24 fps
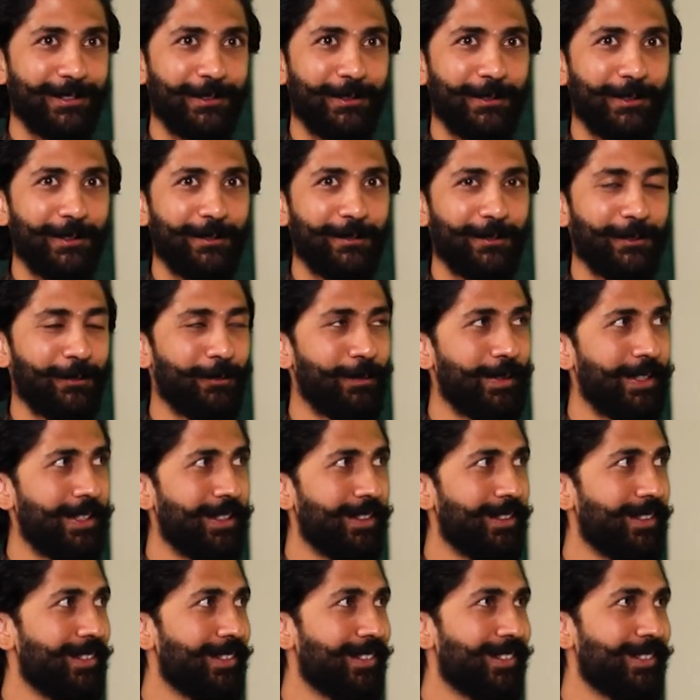So for me,
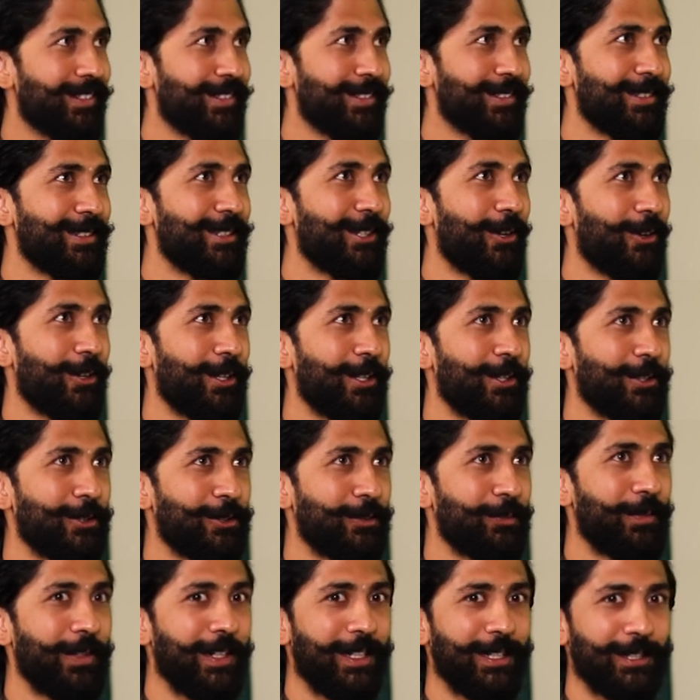
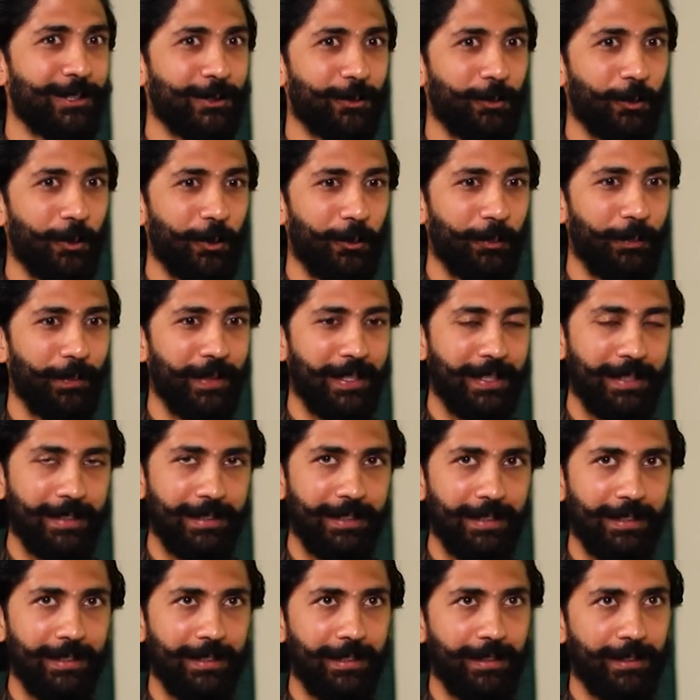naughtiest breeds would be
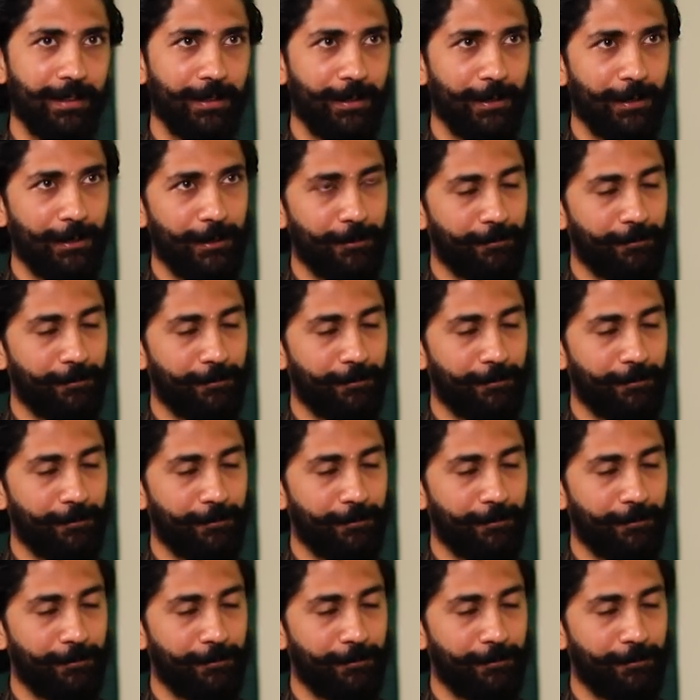the...